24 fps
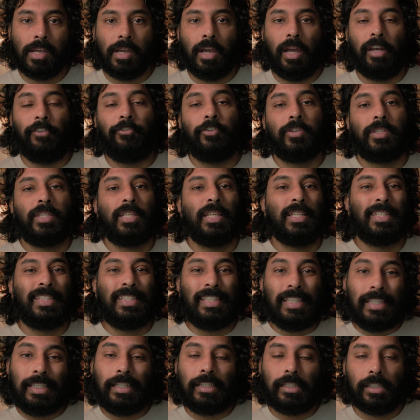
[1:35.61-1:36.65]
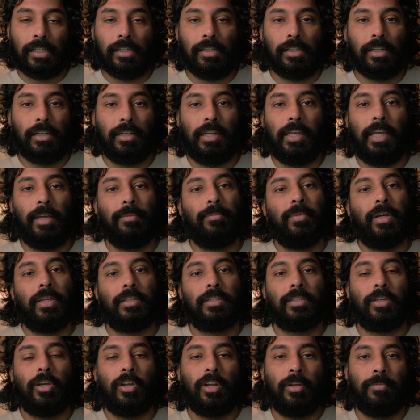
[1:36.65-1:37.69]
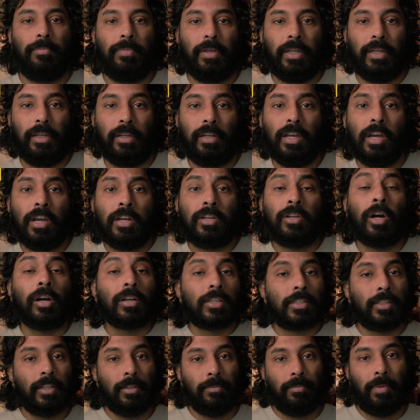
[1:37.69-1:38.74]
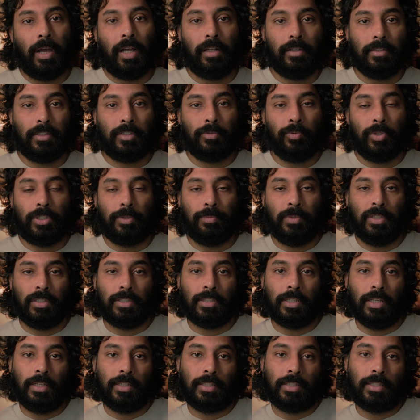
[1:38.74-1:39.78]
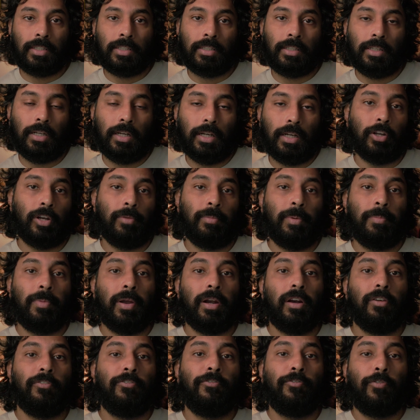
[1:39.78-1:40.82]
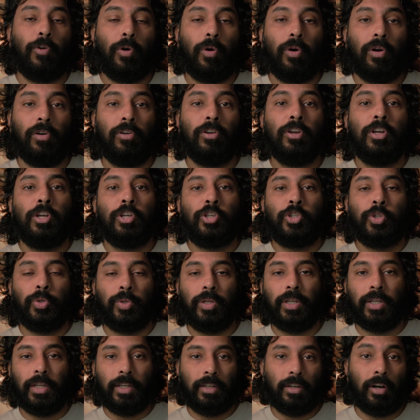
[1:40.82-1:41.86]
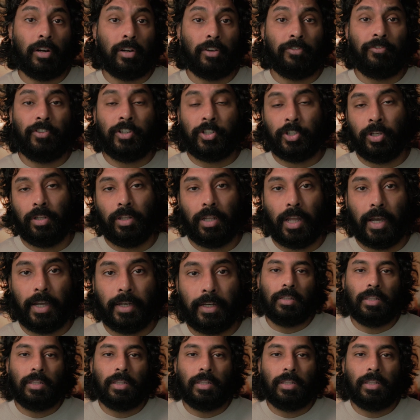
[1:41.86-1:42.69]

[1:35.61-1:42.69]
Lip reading: And if you see a T in the name, it's going to be tungsten balanced, which means it's going to be better for shooting in artificial light.